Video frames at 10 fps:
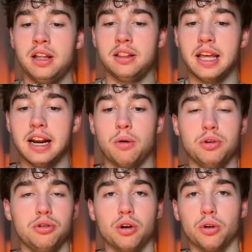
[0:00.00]
Then I would
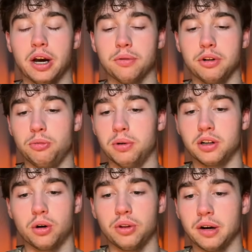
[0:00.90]
do cold outreach, but
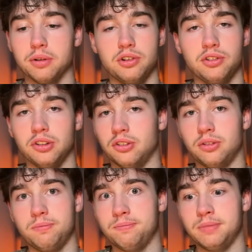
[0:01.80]
cold outreach is just,
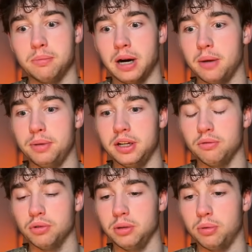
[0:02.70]
in my opinion,
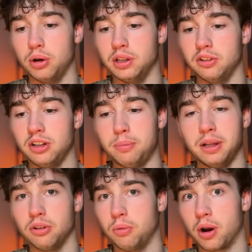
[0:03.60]
really pointless. It depends
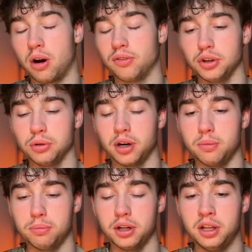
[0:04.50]
on what offer you're running,
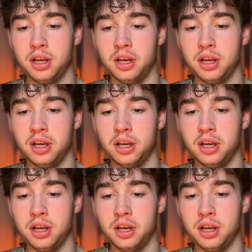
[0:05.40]
but